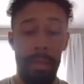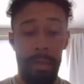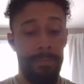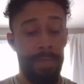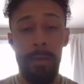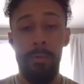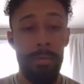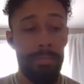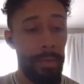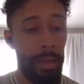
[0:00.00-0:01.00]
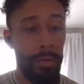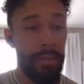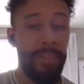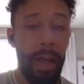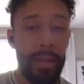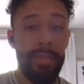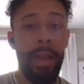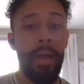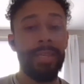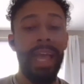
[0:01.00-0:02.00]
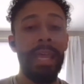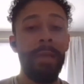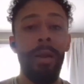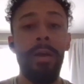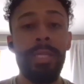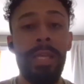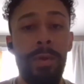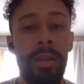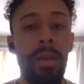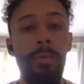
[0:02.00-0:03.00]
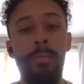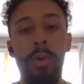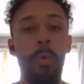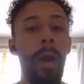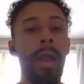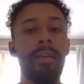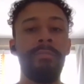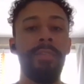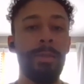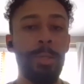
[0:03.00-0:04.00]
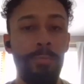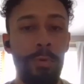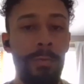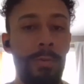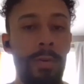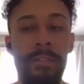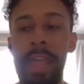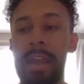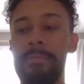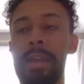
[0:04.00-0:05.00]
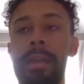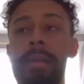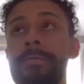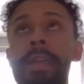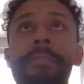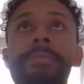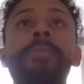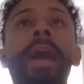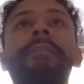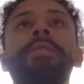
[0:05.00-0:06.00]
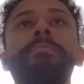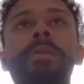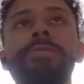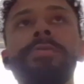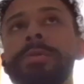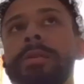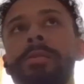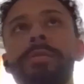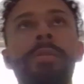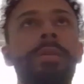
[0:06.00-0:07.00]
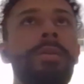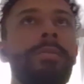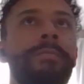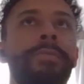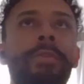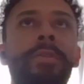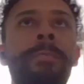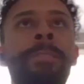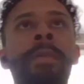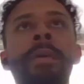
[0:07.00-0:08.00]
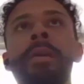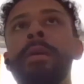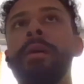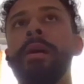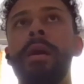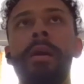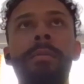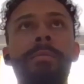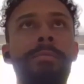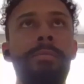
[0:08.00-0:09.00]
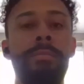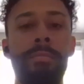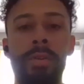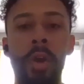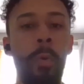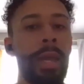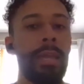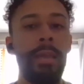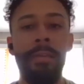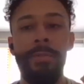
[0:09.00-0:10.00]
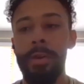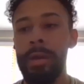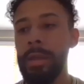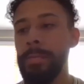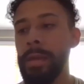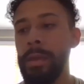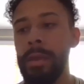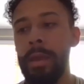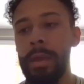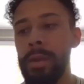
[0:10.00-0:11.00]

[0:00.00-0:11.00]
if they were, you know, confined to their house, anywhere else they wanted to go required advanced approval. If that event, if you have an emergency, or, you know, if you're if you're going to be,